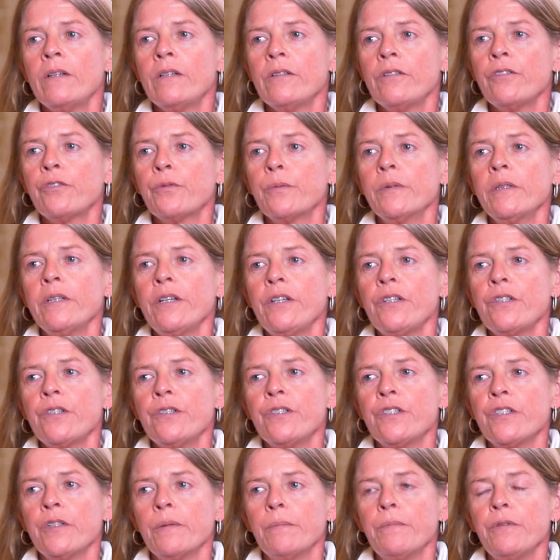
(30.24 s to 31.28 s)
This
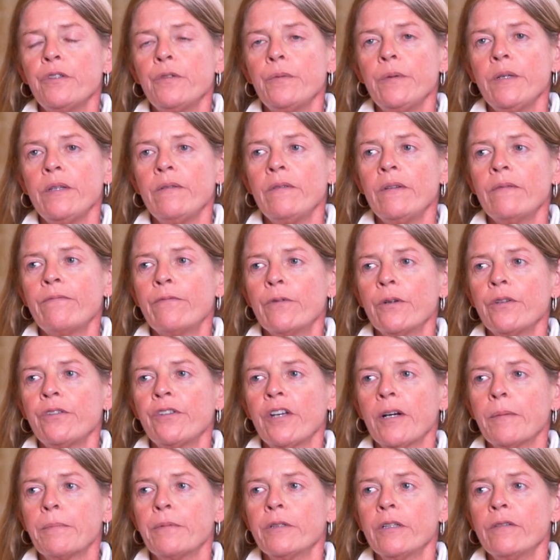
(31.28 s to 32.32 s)
relationship between, for
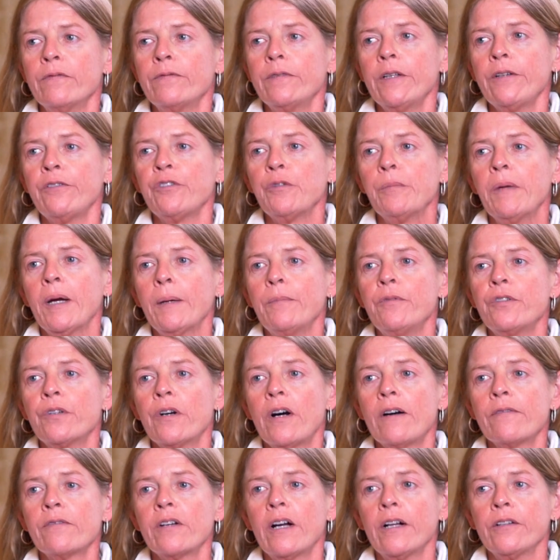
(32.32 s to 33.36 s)
example, infliximab
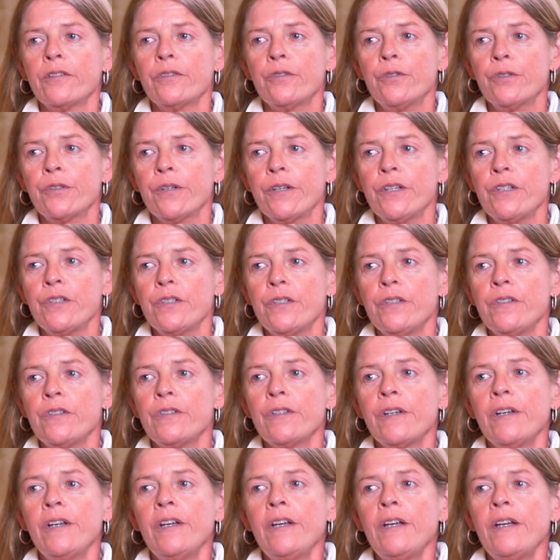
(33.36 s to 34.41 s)
trough concentrations
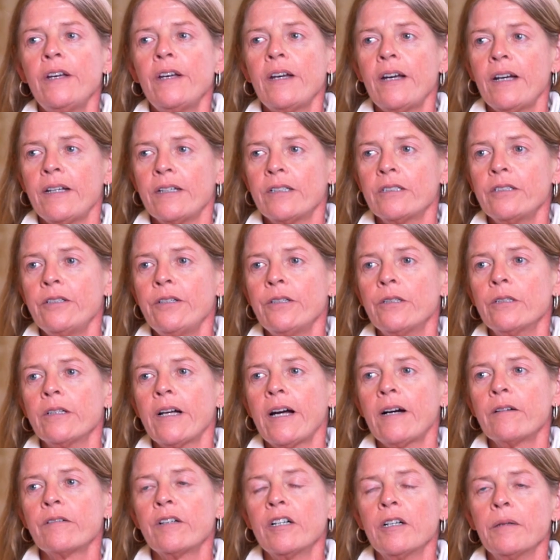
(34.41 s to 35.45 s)
and clinical
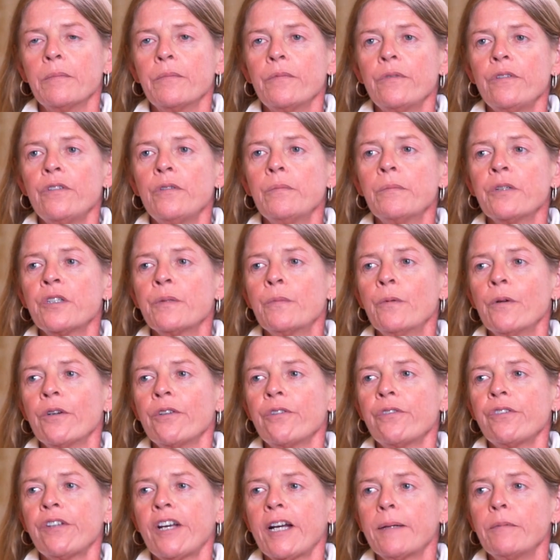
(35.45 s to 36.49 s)
outcome is much more
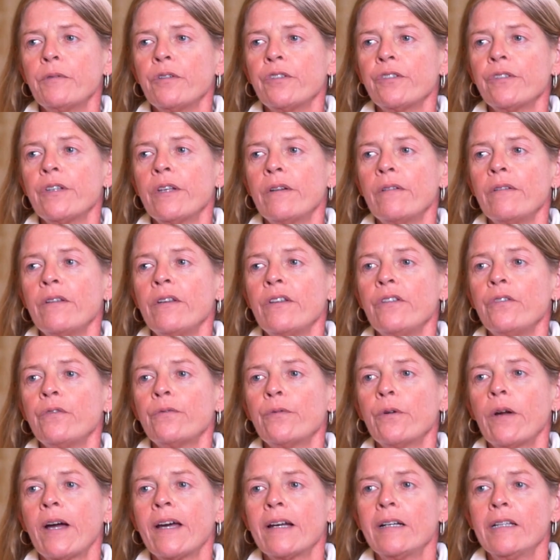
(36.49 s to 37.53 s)
established than it is
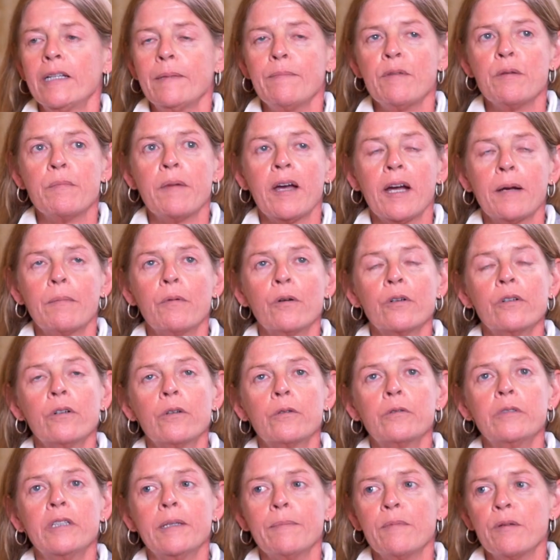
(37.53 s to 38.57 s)
for adalimumab or
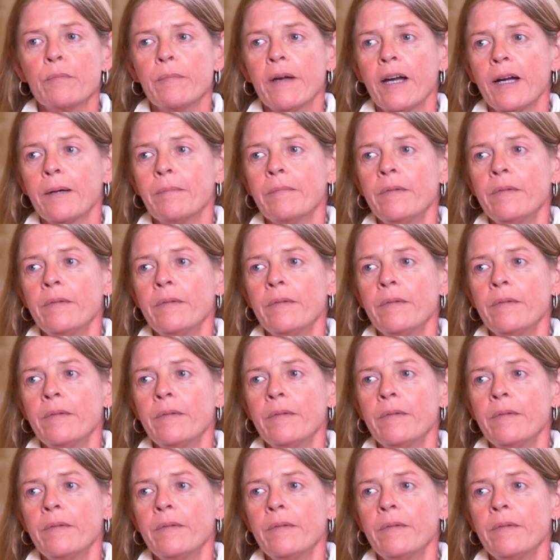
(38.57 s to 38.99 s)
golimumab.